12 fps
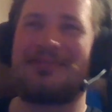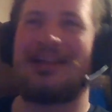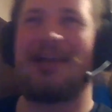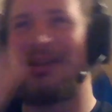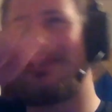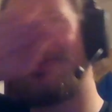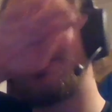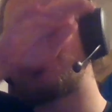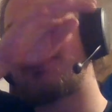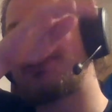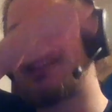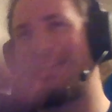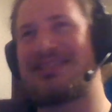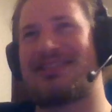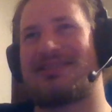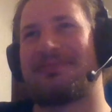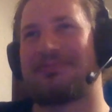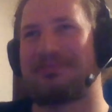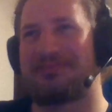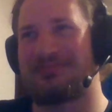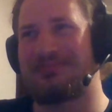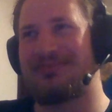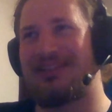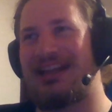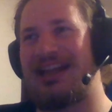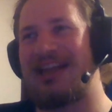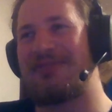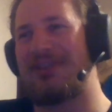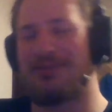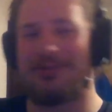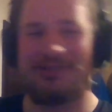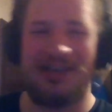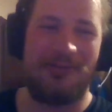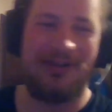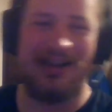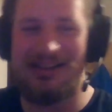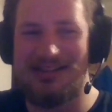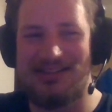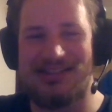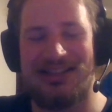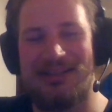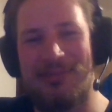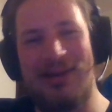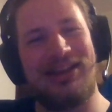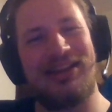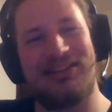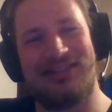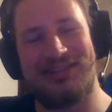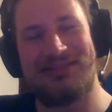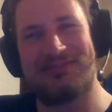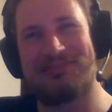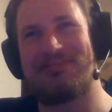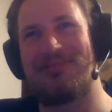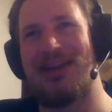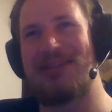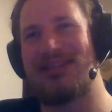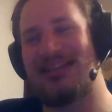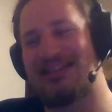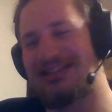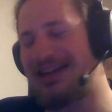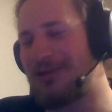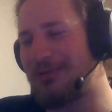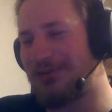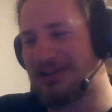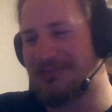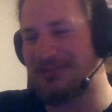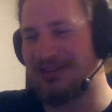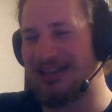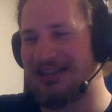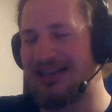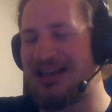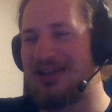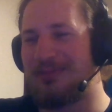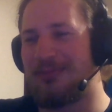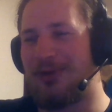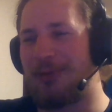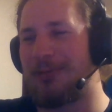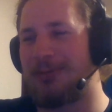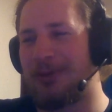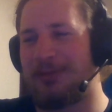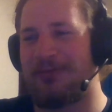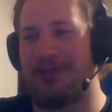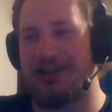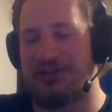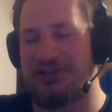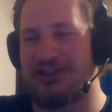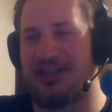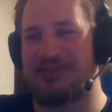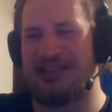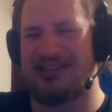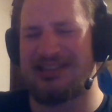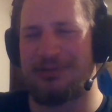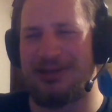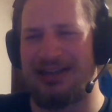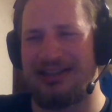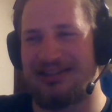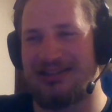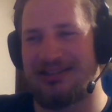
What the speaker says: I mean, Finnish cuisine is, if it's from somewhere else and they make it, maybe it kind of works. But like proper Finnish stuff, it's quite,